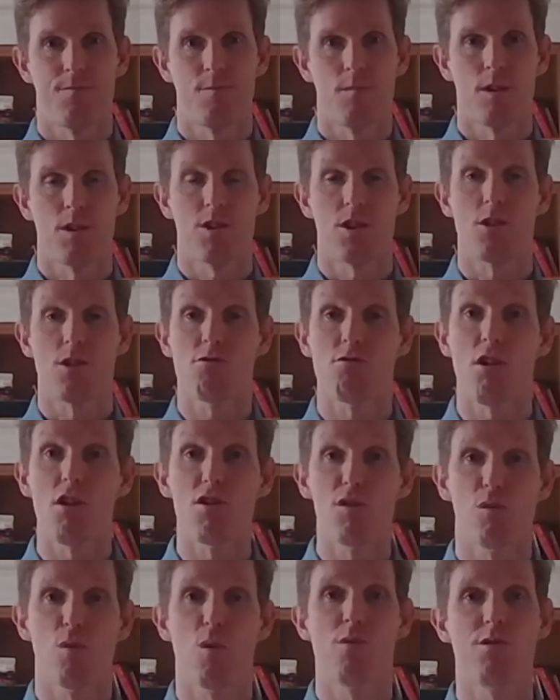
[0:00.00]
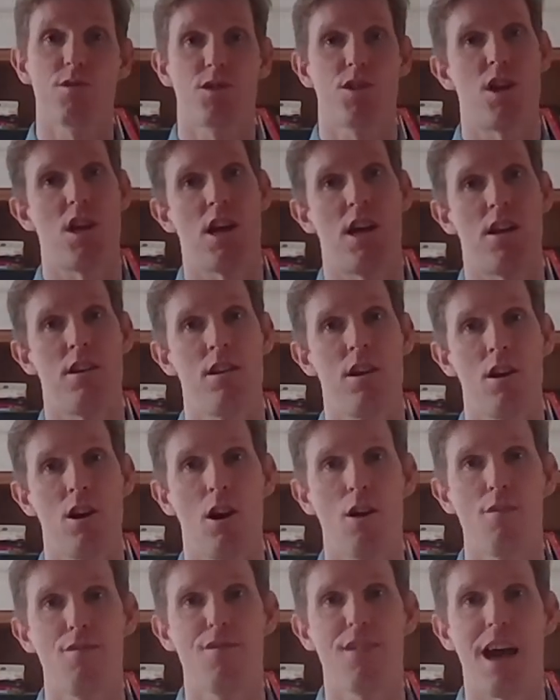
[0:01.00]
So growth will return,
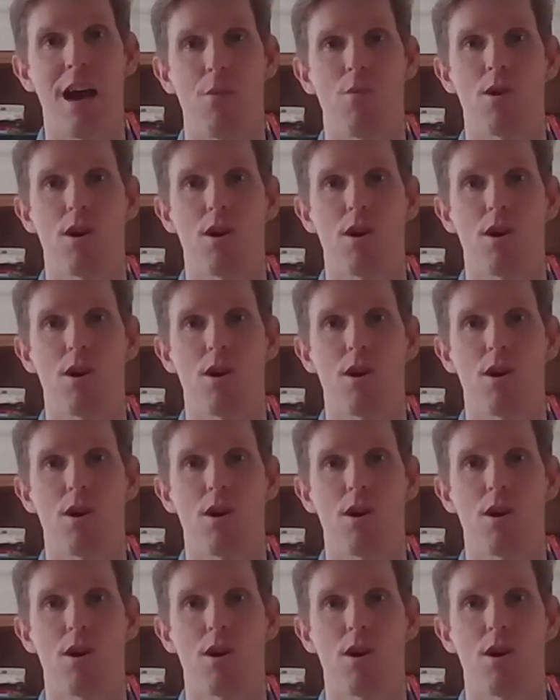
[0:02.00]
of that we're